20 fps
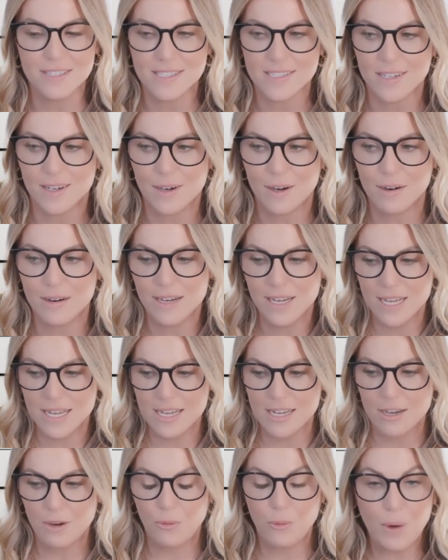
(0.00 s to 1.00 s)
So,
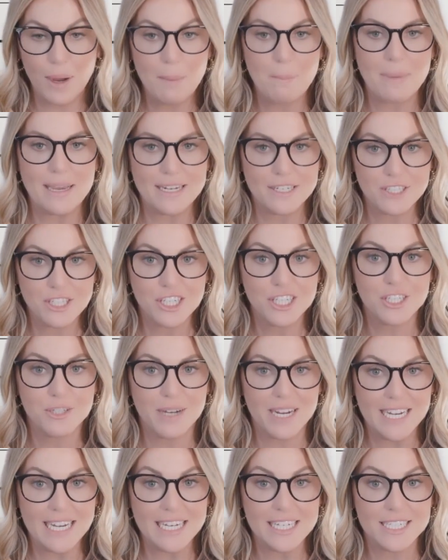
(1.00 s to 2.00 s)
what major do
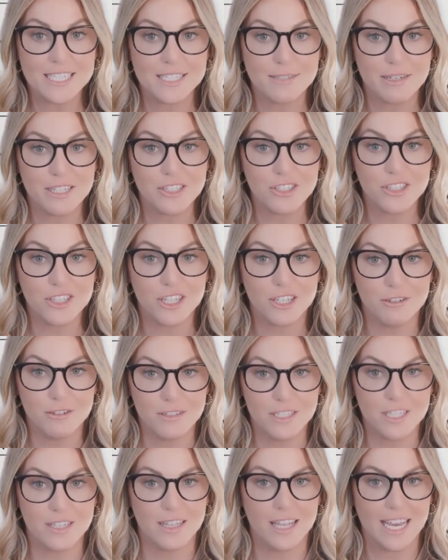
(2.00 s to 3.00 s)
I need to switch to
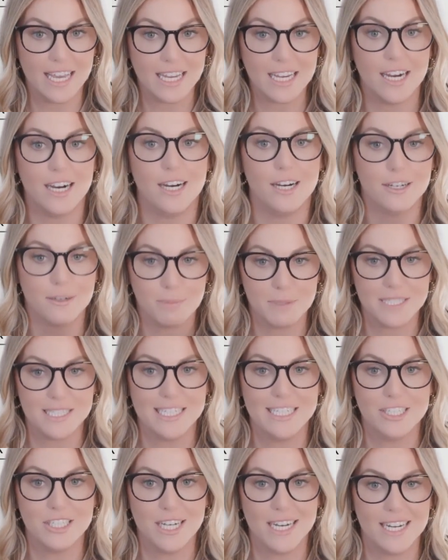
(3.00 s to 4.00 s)
to like 100%
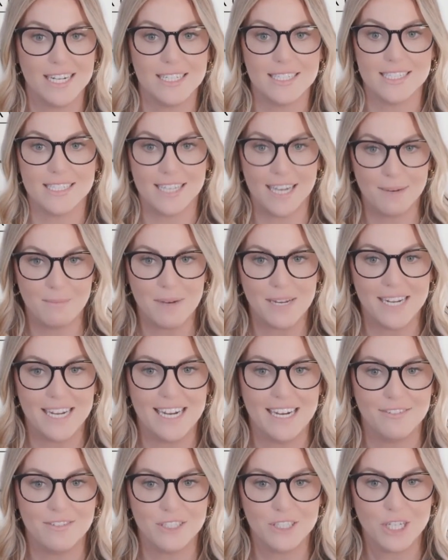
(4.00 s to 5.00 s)
mm. chance I'm going to
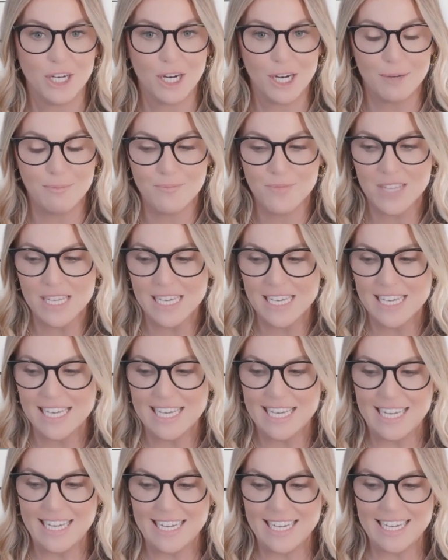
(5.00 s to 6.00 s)
have a job?
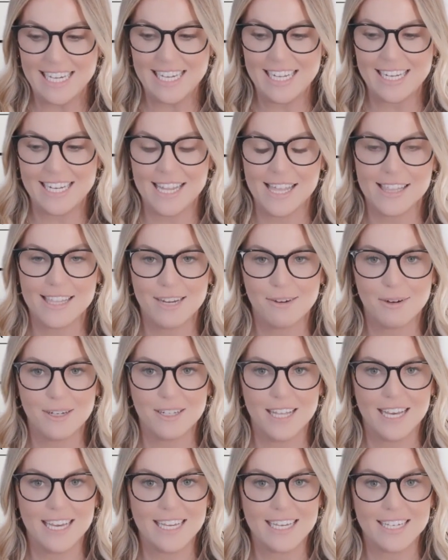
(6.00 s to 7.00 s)
And they were
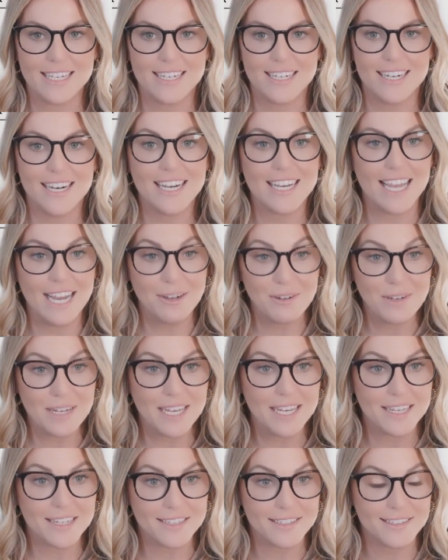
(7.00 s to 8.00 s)
like,
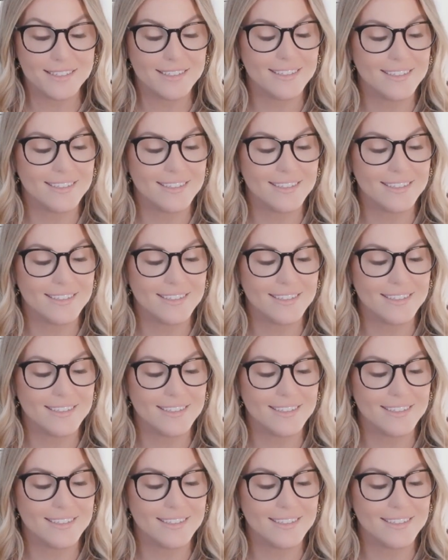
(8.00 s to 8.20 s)
accounting.